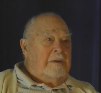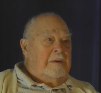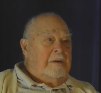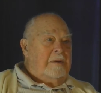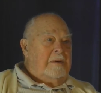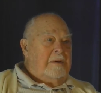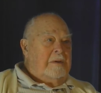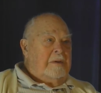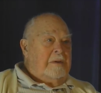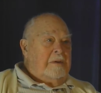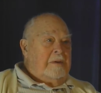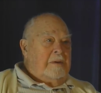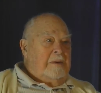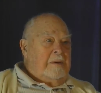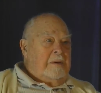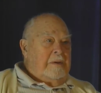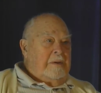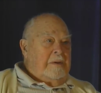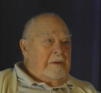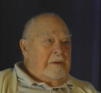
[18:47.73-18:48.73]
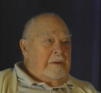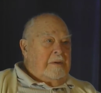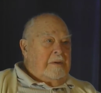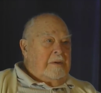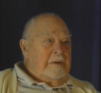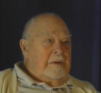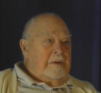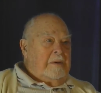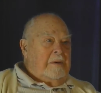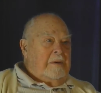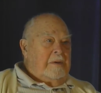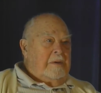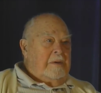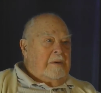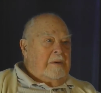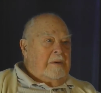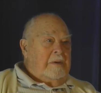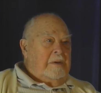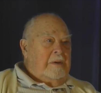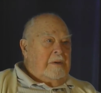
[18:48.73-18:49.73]

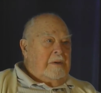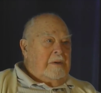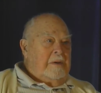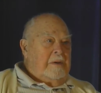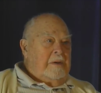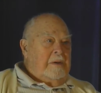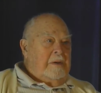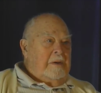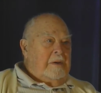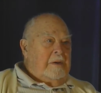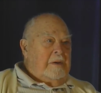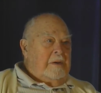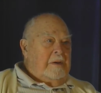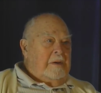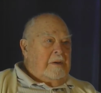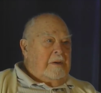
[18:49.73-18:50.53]
[no speech]